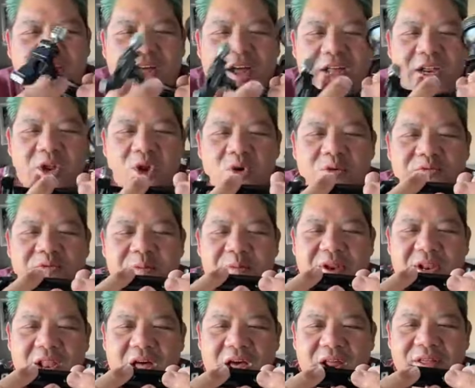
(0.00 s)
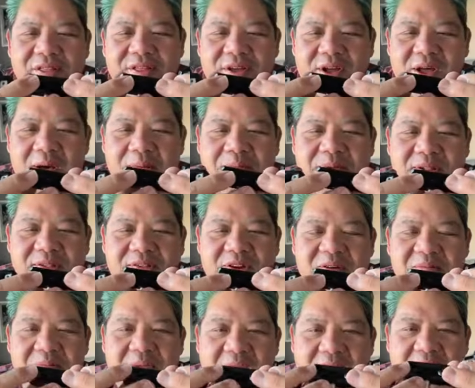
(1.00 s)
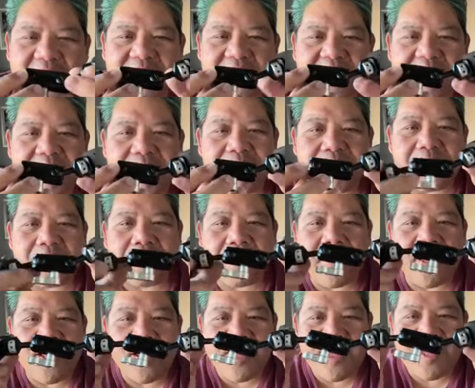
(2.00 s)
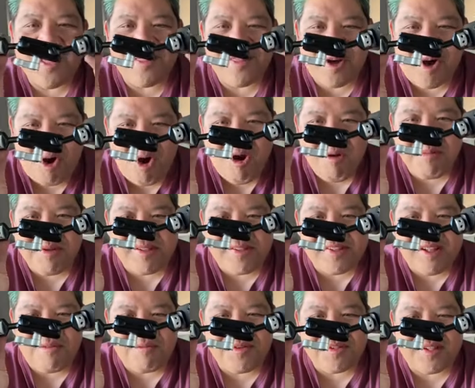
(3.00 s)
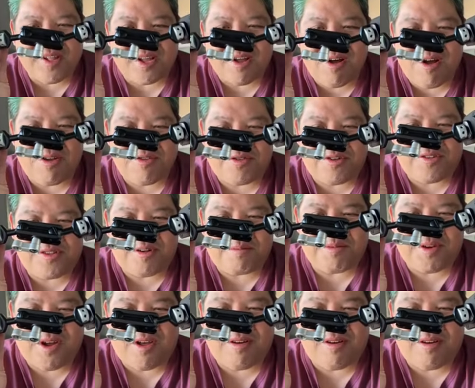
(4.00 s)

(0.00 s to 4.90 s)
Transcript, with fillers: alone from a lot of the companies that are making them, the arm itself is like $100 some.